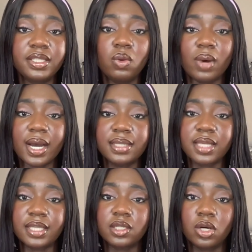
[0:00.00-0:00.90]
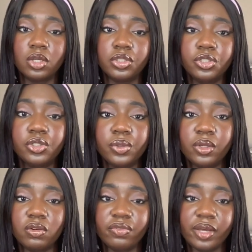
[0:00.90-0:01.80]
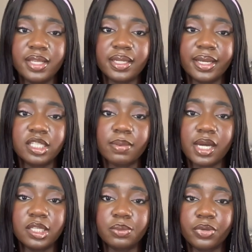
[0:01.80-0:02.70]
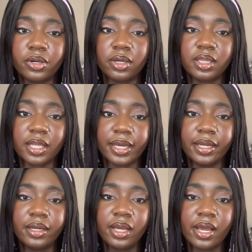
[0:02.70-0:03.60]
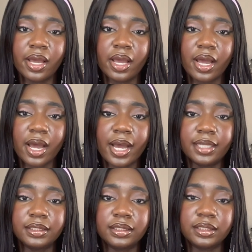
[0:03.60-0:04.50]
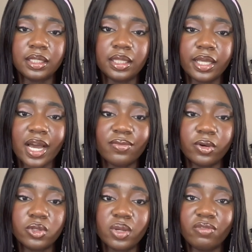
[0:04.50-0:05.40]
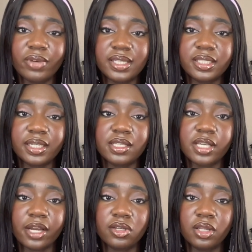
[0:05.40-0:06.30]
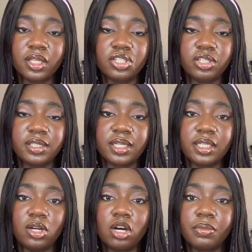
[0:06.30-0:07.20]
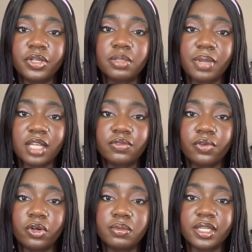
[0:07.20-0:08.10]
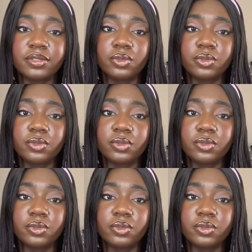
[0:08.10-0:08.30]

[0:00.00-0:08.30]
Wax has continued to innovate and expand its product line, and they have also invested in technologies and e-commerce platforms and